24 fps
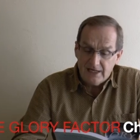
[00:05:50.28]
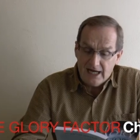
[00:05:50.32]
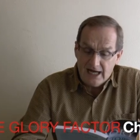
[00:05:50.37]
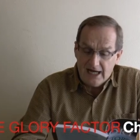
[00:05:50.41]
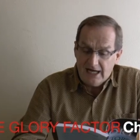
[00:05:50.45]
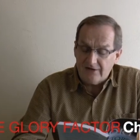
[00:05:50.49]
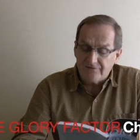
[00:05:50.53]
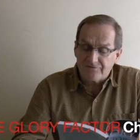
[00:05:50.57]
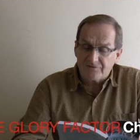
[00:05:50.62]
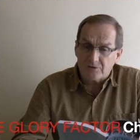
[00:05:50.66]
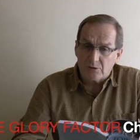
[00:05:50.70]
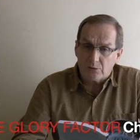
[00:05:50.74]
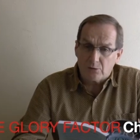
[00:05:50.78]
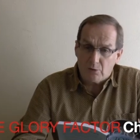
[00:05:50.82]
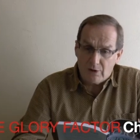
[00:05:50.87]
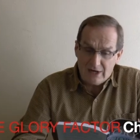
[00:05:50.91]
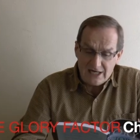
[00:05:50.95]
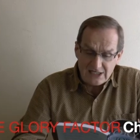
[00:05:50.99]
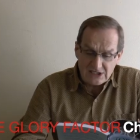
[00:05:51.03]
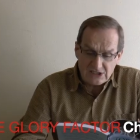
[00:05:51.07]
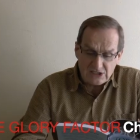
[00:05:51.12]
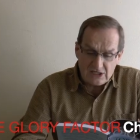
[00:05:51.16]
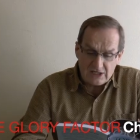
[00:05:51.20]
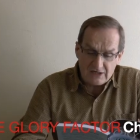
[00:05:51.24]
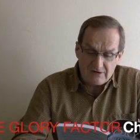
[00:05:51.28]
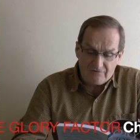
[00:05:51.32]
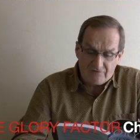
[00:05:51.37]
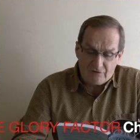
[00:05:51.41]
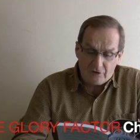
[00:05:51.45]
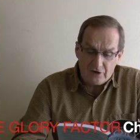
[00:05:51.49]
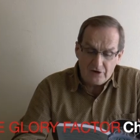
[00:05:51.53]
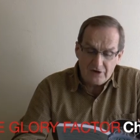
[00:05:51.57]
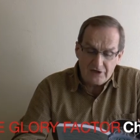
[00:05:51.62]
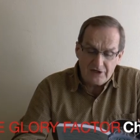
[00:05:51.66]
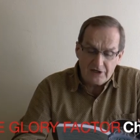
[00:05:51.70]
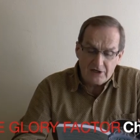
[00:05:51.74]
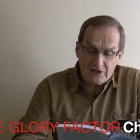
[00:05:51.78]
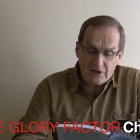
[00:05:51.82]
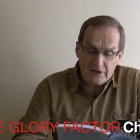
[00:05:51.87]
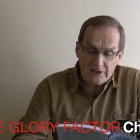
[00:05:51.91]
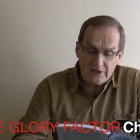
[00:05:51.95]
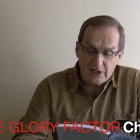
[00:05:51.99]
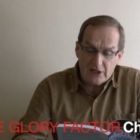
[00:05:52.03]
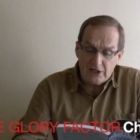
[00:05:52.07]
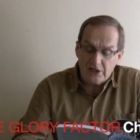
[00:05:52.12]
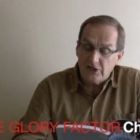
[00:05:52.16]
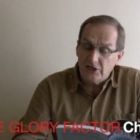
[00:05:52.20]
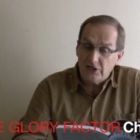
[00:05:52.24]
After wrestling for
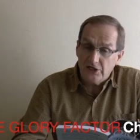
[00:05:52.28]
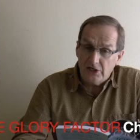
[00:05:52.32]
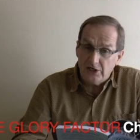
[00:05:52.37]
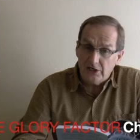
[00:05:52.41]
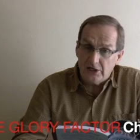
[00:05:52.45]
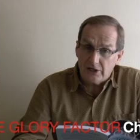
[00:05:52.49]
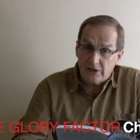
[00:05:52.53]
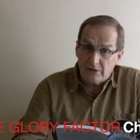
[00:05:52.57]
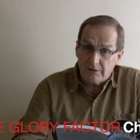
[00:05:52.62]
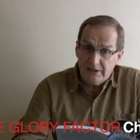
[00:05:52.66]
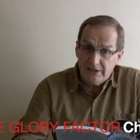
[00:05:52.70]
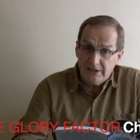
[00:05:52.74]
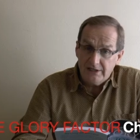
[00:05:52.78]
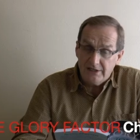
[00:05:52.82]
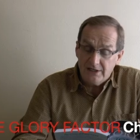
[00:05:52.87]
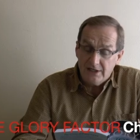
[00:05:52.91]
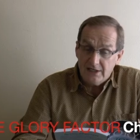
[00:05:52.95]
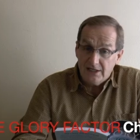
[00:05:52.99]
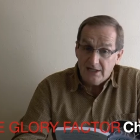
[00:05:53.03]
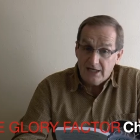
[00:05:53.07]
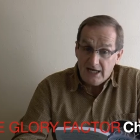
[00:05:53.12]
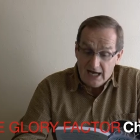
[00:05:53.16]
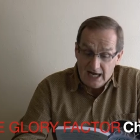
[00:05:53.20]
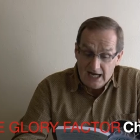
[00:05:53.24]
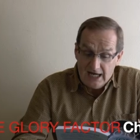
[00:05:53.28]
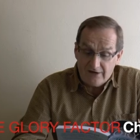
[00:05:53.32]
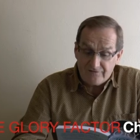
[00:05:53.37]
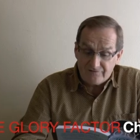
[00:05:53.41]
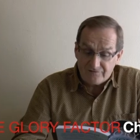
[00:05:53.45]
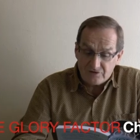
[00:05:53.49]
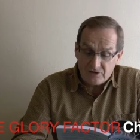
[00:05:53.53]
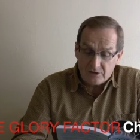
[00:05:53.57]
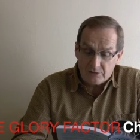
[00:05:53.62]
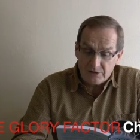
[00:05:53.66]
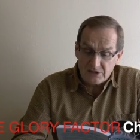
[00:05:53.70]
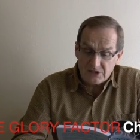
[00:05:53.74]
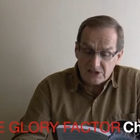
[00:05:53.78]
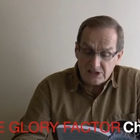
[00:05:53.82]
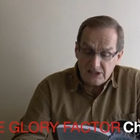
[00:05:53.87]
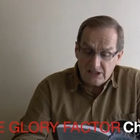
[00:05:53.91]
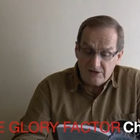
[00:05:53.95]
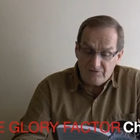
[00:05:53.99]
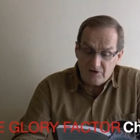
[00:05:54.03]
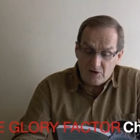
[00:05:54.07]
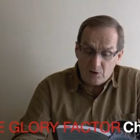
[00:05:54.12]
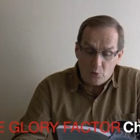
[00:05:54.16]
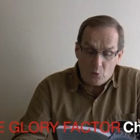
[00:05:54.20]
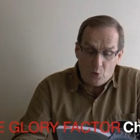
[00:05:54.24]
nearly a year and after
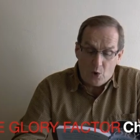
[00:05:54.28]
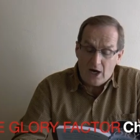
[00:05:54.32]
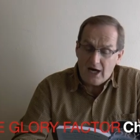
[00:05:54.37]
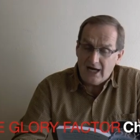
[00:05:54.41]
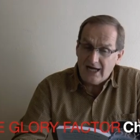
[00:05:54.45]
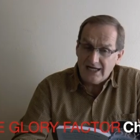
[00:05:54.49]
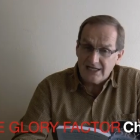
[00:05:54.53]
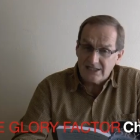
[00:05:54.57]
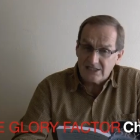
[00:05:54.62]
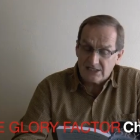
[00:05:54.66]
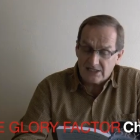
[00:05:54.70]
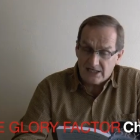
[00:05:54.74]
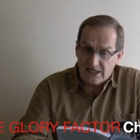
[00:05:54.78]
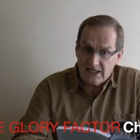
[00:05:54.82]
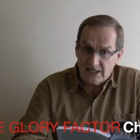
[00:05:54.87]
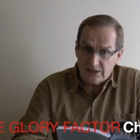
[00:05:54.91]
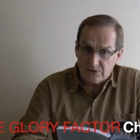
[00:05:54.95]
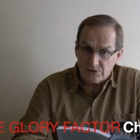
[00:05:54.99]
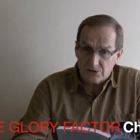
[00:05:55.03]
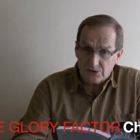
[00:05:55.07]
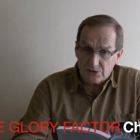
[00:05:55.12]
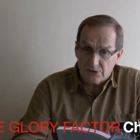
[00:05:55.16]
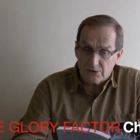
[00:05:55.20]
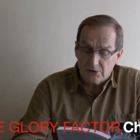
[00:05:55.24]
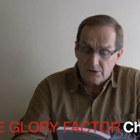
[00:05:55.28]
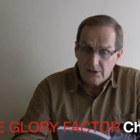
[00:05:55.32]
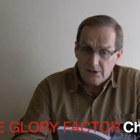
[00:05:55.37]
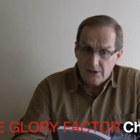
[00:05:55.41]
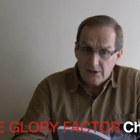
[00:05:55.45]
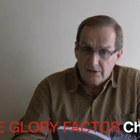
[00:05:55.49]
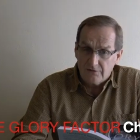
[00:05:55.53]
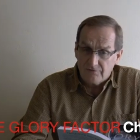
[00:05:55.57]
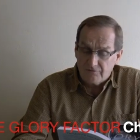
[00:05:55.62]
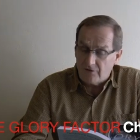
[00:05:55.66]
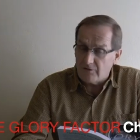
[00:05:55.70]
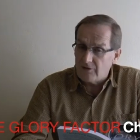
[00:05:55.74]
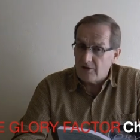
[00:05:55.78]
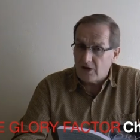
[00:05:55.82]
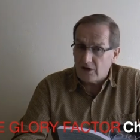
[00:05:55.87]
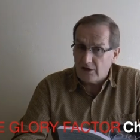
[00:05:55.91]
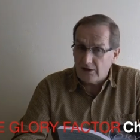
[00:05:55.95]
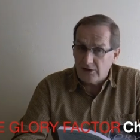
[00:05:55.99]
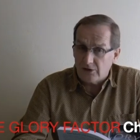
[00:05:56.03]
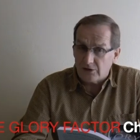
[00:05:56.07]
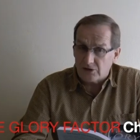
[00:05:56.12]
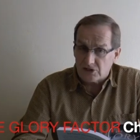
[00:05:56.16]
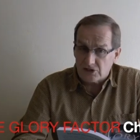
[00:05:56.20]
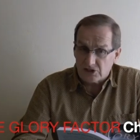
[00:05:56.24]
receiving wise counsel from the
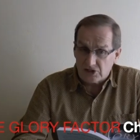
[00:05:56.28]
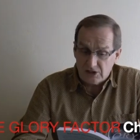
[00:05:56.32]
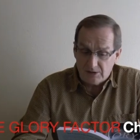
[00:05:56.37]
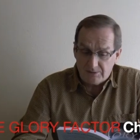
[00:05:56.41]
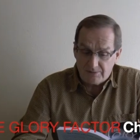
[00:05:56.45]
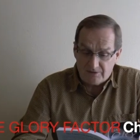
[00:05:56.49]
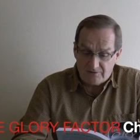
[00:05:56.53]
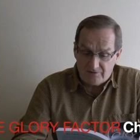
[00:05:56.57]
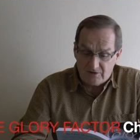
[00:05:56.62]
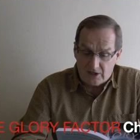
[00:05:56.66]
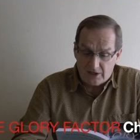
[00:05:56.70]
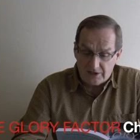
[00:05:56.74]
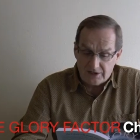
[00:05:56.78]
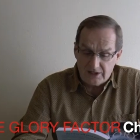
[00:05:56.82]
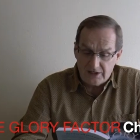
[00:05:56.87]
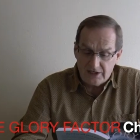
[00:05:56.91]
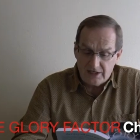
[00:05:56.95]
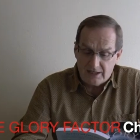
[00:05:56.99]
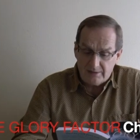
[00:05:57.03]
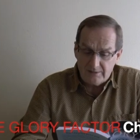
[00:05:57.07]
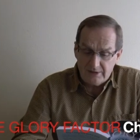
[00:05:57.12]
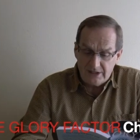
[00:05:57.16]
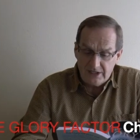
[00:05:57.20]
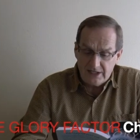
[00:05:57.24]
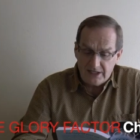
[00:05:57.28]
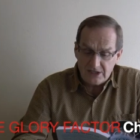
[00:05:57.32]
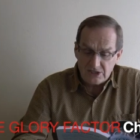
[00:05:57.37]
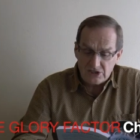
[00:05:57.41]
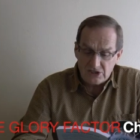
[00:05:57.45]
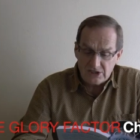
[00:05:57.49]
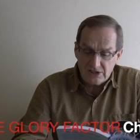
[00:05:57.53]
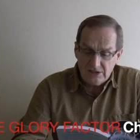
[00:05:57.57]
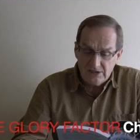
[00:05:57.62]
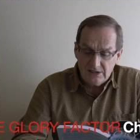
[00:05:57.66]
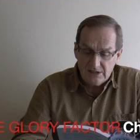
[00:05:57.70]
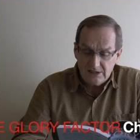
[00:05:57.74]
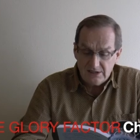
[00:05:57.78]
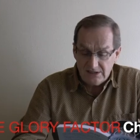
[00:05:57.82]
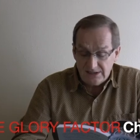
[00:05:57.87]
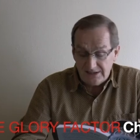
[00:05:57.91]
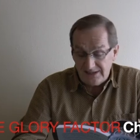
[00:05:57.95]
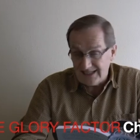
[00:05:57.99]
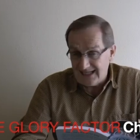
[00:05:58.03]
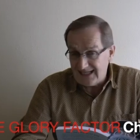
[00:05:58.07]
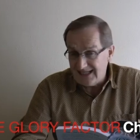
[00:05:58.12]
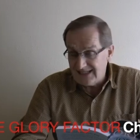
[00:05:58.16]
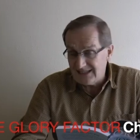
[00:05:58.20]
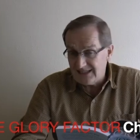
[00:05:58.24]
leadership of our denomination,
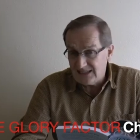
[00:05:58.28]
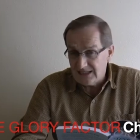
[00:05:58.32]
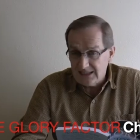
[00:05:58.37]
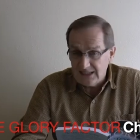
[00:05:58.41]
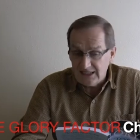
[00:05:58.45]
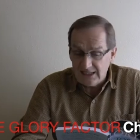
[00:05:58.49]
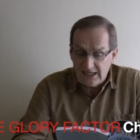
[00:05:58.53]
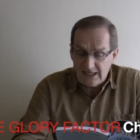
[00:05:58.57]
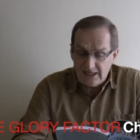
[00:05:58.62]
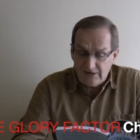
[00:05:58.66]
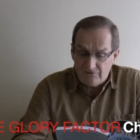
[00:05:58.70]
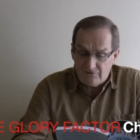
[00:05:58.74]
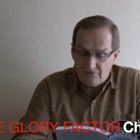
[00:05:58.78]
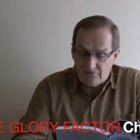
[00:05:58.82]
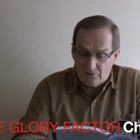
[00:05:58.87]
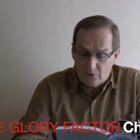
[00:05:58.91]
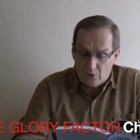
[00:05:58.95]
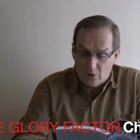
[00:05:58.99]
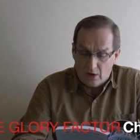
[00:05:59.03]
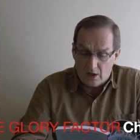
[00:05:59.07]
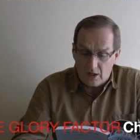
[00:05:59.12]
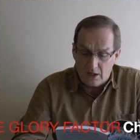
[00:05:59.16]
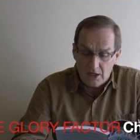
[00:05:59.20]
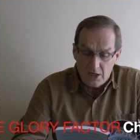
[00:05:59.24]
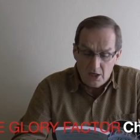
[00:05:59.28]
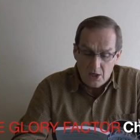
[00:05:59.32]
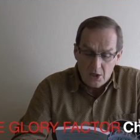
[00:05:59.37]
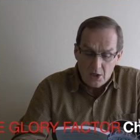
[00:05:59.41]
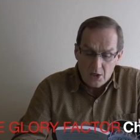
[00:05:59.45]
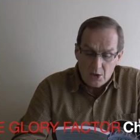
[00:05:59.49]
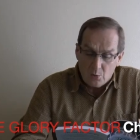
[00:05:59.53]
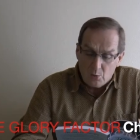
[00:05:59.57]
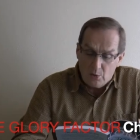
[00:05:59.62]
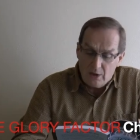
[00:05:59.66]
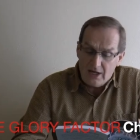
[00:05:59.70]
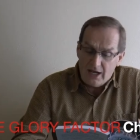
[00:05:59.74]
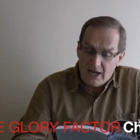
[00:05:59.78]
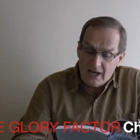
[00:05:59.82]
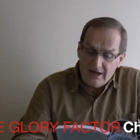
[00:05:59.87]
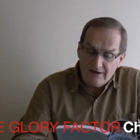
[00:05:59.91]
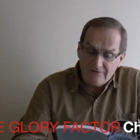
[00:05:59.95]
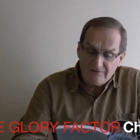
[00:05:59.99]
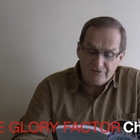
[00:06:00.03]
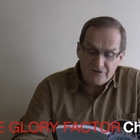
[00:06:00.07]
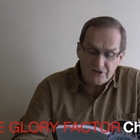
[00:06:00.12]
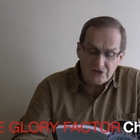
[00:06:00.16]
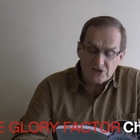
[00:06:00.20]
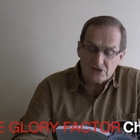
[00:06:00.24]
in 1984, we
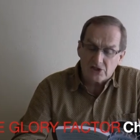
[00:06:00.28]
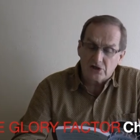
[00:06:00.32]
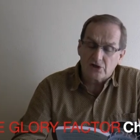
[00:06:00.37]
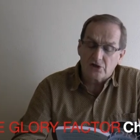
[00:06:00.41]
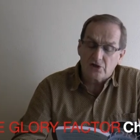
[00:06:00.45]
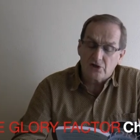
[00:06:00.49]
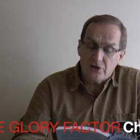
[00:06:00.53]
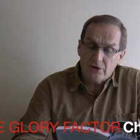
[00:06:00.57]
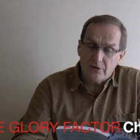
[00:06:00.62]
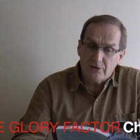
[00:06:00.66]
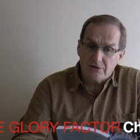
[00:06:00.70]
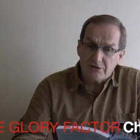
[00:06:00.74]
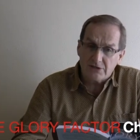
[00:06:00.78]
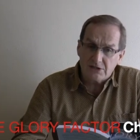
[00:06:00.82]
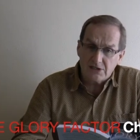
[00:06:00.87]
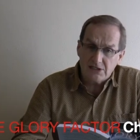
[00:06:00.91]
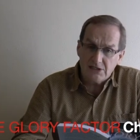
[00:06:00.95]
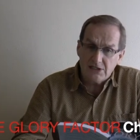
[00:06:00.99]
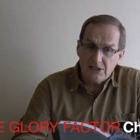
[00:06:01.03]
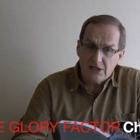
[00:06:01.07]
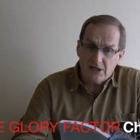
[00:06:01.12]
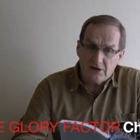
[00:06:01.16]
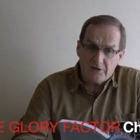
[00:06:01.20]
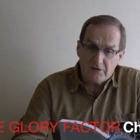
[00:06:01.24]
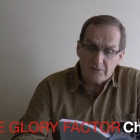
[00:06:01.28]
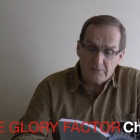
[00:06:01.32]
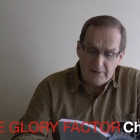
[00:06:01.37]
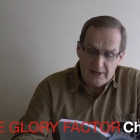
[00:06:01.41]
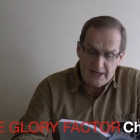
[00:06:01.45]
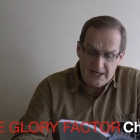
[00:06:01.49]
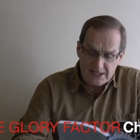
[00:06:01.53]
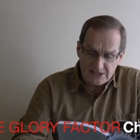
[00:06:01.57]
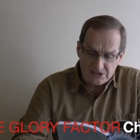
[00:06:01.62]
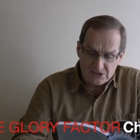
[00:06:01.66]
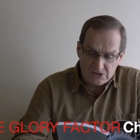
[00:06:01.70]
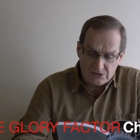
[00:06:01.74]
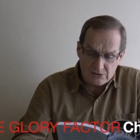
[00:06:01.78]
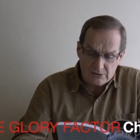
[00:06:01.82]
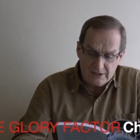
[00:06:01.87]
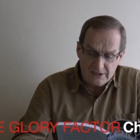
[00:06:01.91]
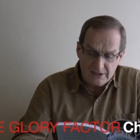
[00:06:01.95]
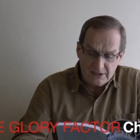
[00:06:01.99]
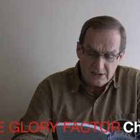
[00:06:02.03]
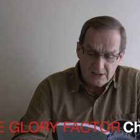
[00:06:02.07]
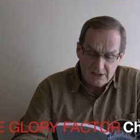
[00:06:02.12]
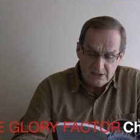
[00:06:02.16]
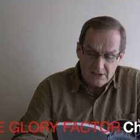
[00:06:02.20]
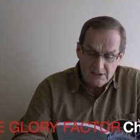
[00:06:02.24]
left the security of the pastorate
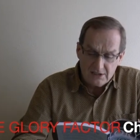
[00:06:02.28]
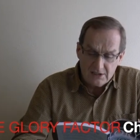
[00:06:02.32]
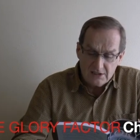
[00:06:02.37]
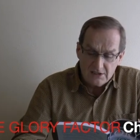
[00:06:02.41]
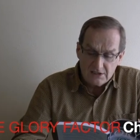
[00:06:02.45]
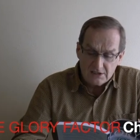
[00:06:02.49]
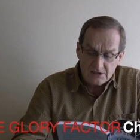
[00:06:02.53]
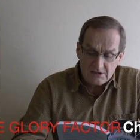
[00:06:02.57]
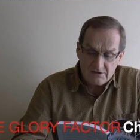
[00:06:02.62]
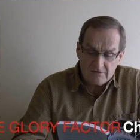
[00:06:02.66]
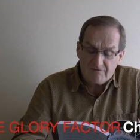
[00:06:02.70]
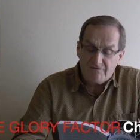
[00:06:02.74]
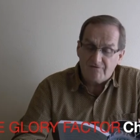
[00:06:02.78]
to